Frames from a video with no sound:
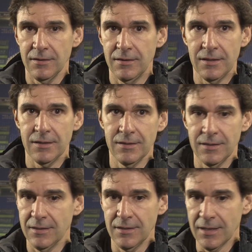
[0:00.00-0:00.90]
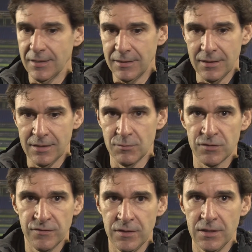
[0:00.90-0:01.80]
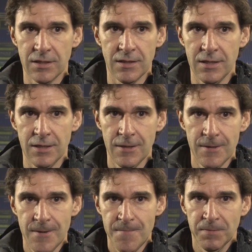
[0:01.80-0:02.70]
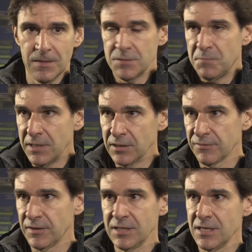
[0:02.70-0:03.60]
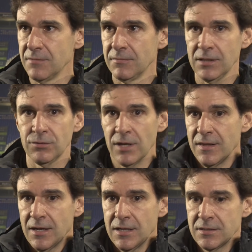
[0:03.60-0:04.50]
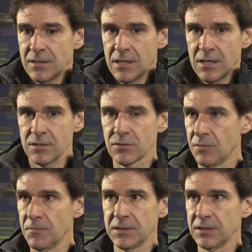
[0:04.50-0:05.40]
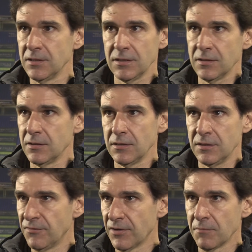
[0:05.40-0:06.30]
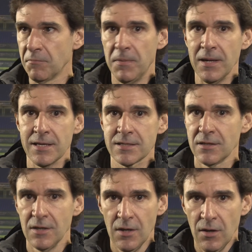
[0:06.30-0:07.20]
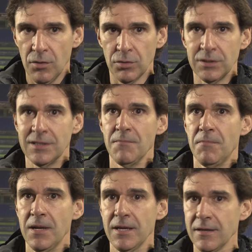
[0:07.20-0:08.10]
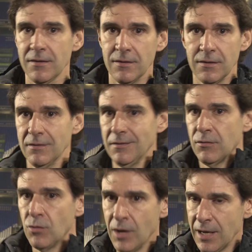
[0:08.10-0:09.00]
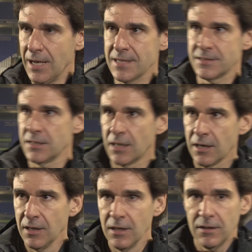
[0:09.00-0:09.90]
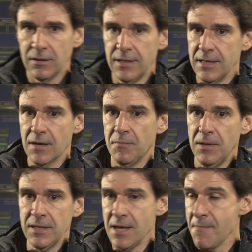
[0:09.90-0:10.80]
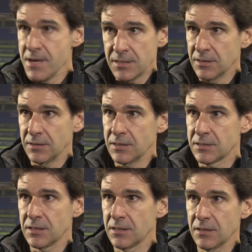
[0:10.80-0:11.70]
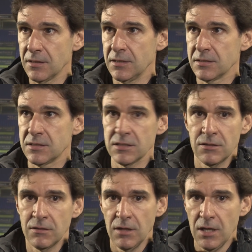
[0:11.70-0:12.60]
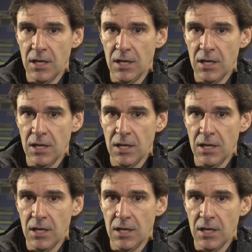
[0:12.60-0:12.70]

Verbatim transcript: the, the, again, the atmosphere, the, the spirit of the team, the togetherness, I think is completely different. Players who didn't play well last year, they are playing amazing this, uh, this season.